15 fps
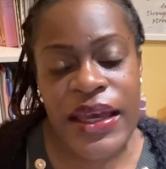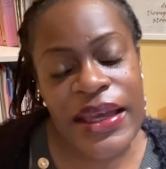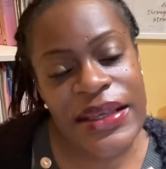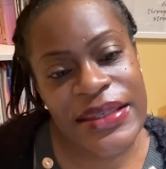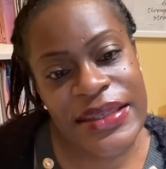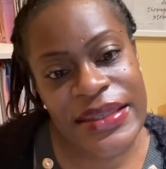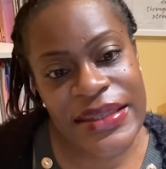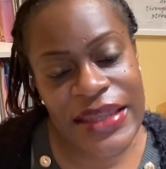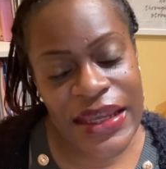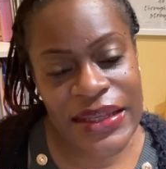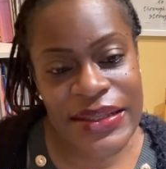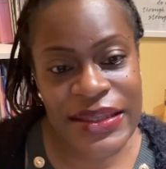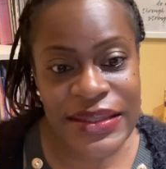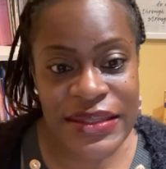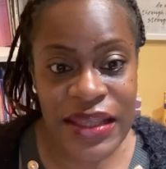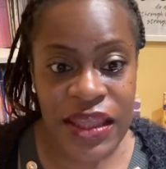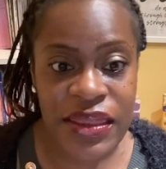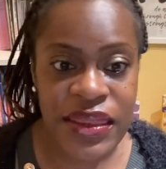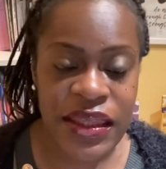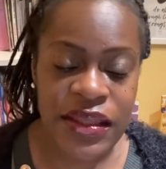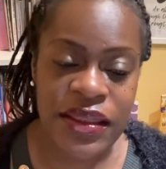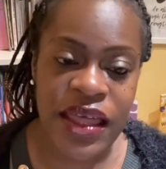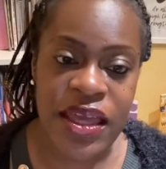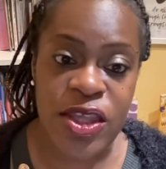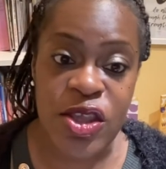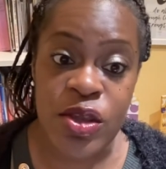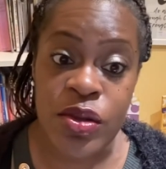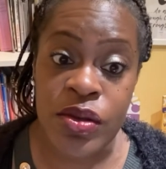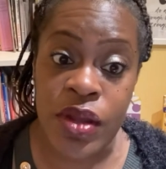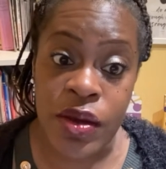Stick to something that
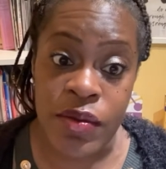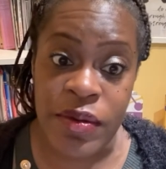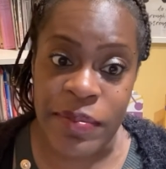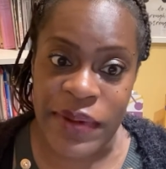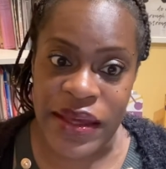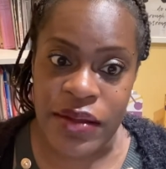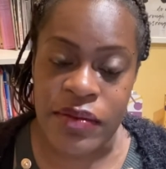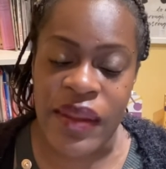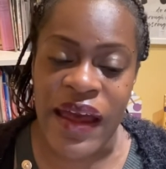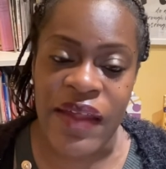you know about,